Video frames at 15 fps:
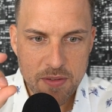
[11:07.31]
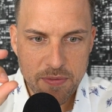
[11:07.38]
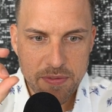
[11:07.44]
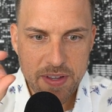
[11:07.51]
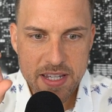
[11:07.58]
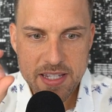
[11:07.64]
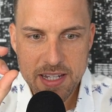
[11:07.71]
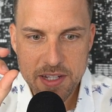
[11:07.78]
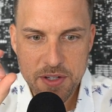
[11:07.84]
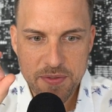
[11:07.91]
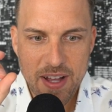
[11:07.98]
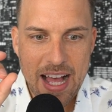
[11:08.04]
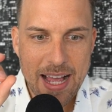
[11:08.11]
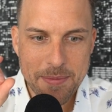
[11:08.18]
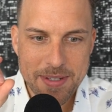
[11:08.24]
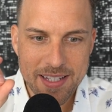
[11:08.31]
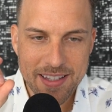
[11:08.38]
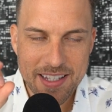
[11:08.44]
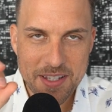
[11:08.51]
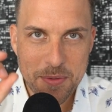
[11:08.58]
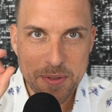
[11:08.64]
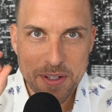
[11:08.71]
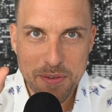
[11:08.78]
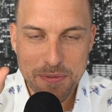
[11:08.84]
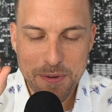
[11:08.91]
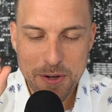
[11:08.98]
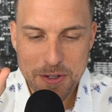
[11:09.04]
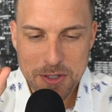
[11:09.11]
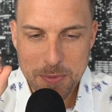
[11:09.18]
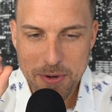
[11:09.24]
vintage vibe to this when you
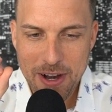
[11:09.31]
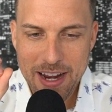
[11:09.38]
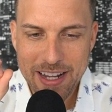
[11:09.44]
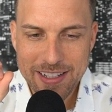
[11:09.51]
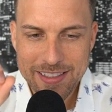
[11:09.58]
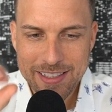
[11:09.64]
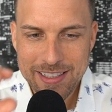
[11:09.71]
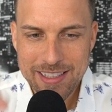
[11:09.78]
first spray it.